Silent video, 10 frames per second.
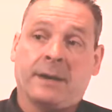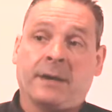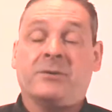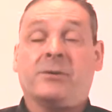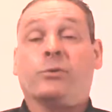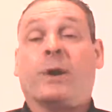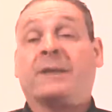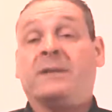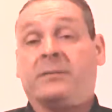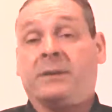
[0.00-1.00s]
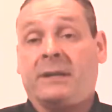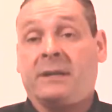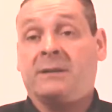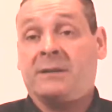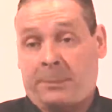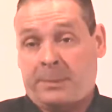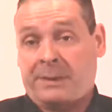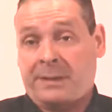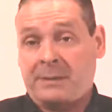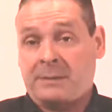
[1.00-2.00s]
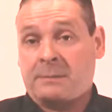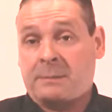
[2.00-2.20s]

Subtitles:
new activity, typically